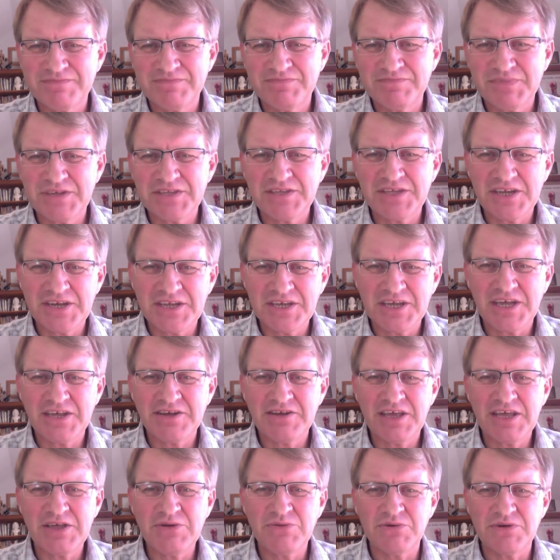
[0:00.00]
but then
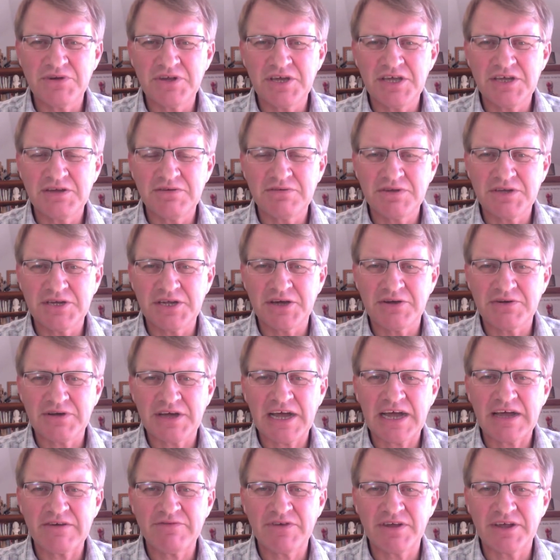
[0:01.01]
again, he would eat, you know,
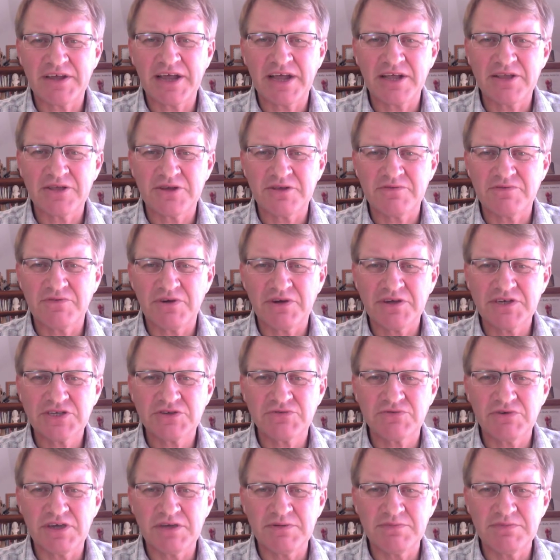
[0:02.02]
half a gallon of ice
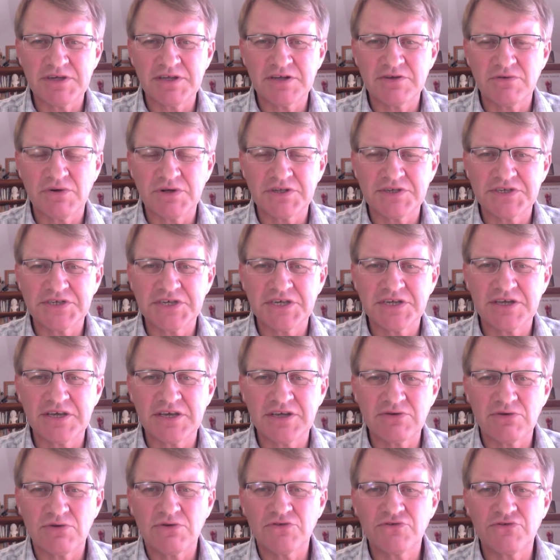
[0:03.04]
cream in one
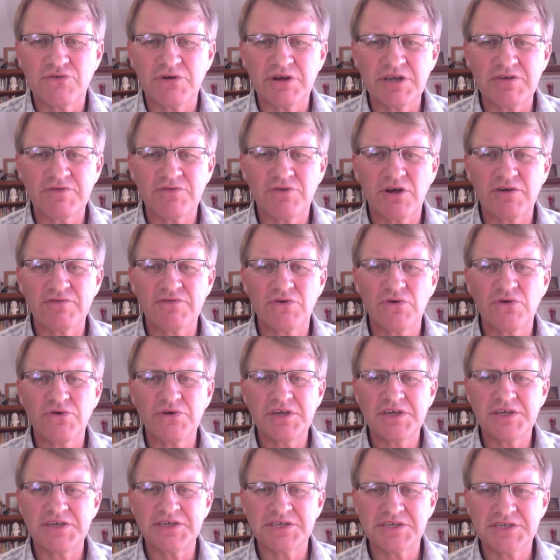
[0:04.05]
sitting or 25
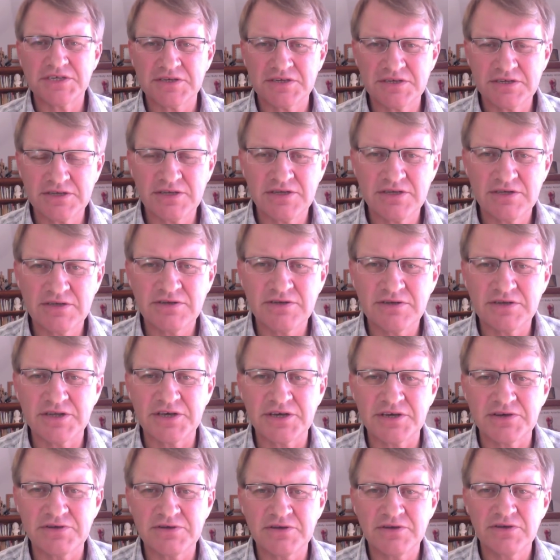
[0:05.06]
cookies, you
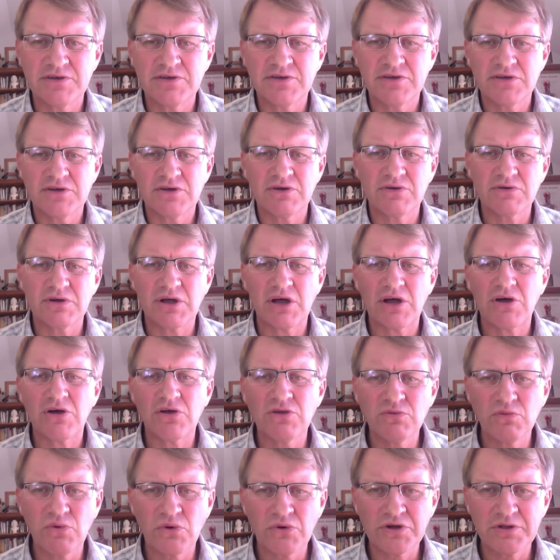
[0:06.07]
know, or a
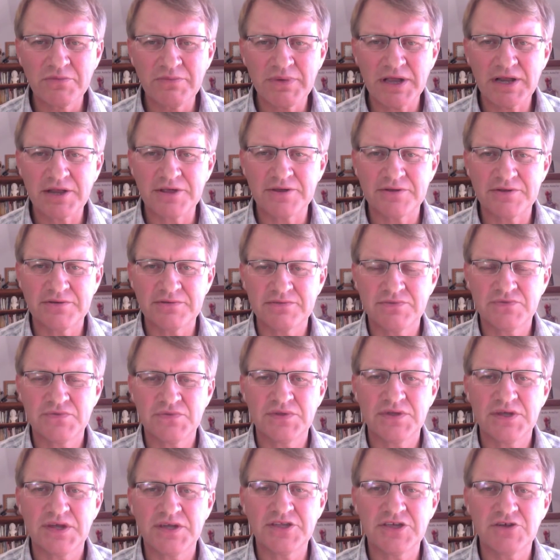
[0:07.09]
whole watermelon
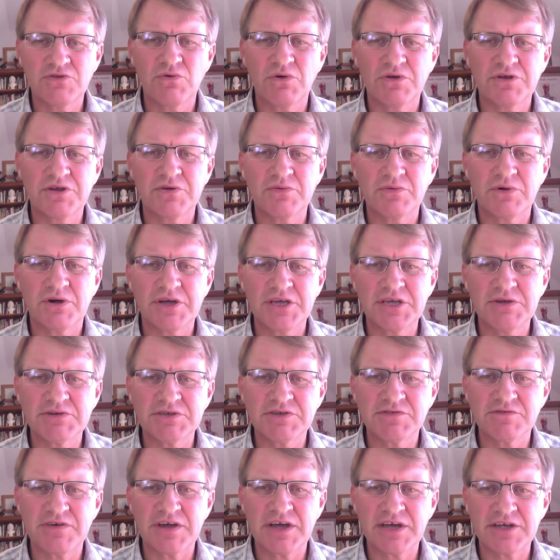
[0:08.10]
and then wonder why he
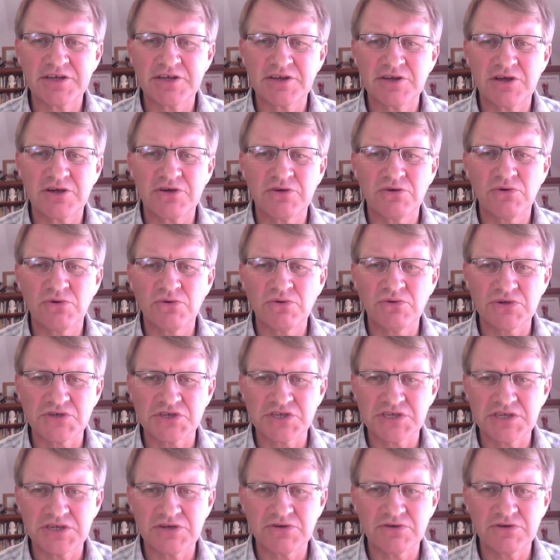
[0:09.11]
was farting like a
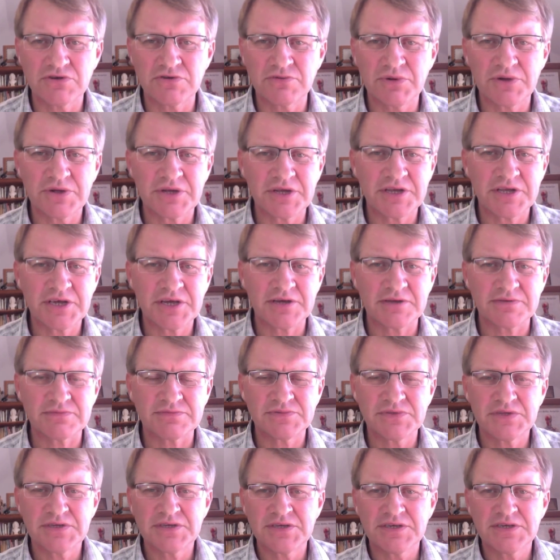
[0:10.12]
horse. He couldn't work it out.
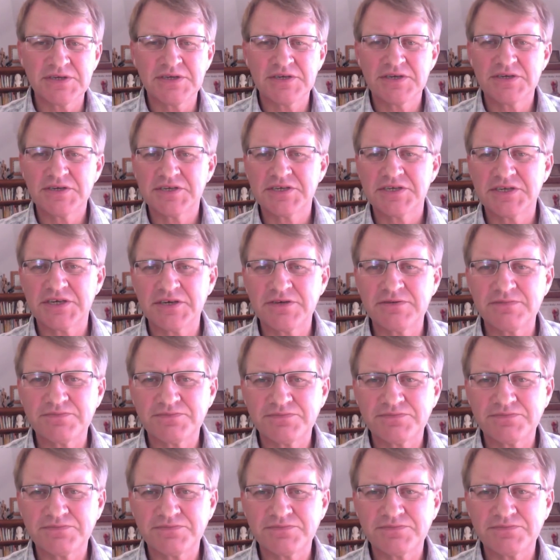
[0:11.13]
So